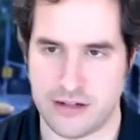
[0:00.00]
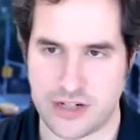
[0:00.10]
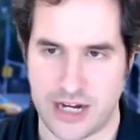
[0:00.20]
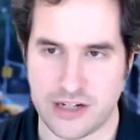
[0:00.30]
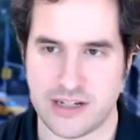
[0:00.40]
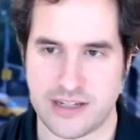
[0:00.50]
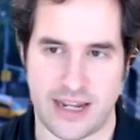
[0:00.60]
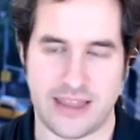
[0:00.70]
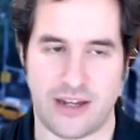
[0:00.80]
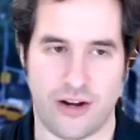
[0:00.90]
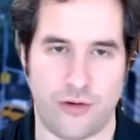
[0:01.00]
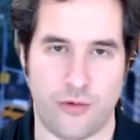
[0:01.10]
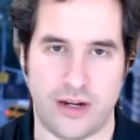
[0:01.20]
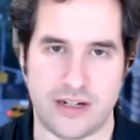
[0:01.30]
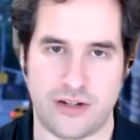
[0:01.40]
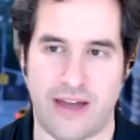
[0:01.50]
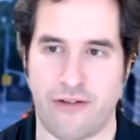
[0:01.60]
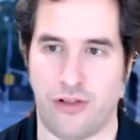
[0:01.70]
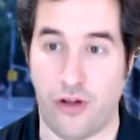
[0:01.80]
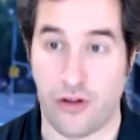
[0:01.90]
changes that I think are going to have
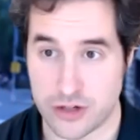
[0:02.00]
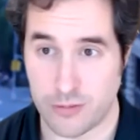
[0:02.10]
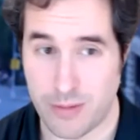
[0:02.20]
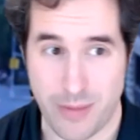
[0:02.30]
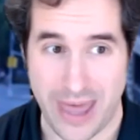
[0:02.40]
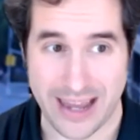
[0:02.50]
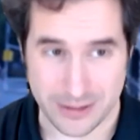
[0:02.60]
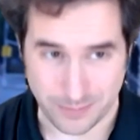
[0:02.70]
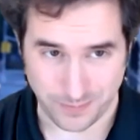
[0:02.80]
a long-term impact,